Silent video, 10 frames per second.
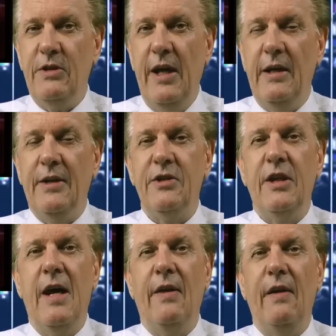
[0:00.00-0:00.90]
State. Let's
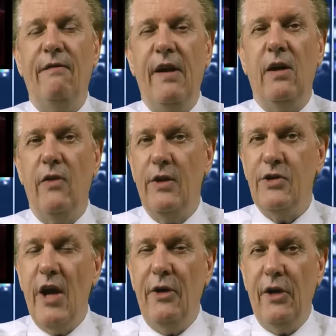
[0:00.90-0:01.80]
see how they fare this
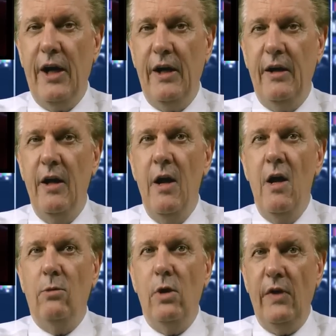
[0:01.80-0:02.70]
Saturday.
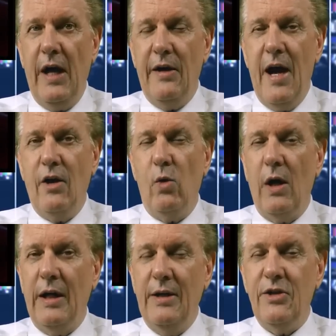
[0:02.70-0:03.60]
Moving on now to
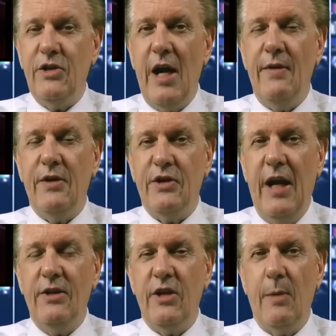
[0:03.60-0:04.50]
our Inside the
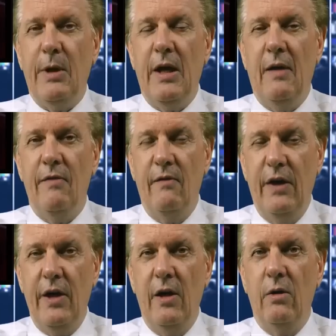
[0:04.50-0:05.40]
Stats segment of the
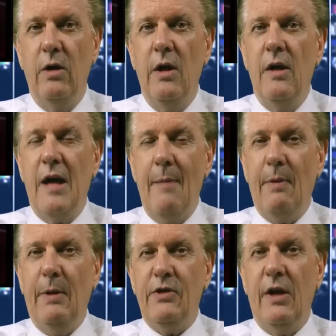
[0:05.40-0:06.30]
video.
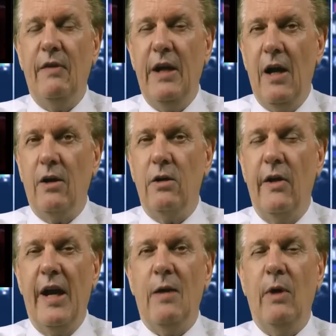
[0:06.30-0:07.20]
Compliments of the article
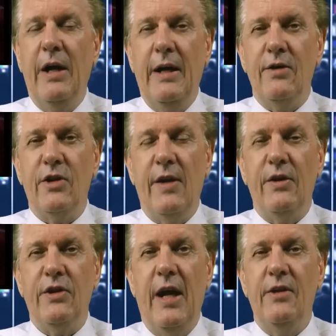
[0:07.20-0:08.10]
that I write Inside the
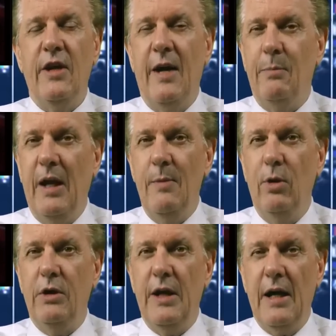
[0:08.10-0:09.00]
Stats at
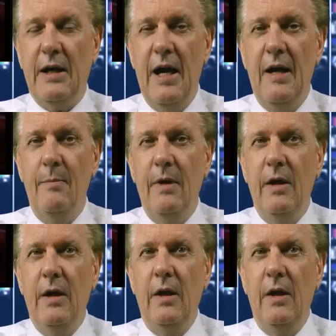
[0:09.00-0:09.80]
playbook.com.